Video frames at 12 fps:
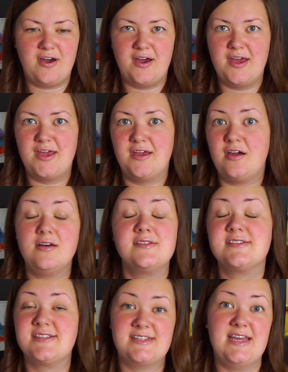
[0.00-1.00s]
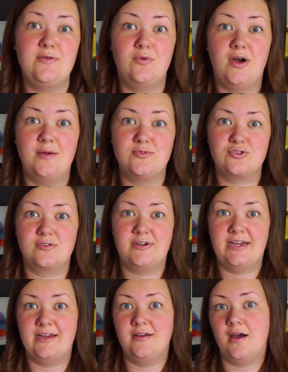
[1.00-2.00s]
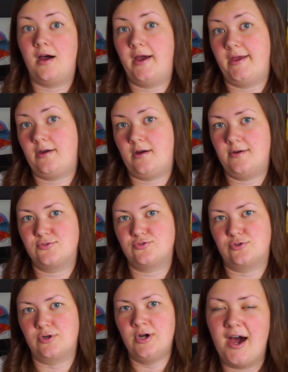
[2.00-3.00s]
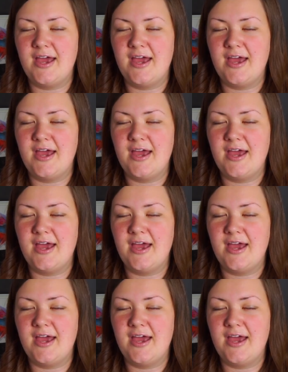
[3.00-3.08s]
I can't see what I'm drawing, I can't draw.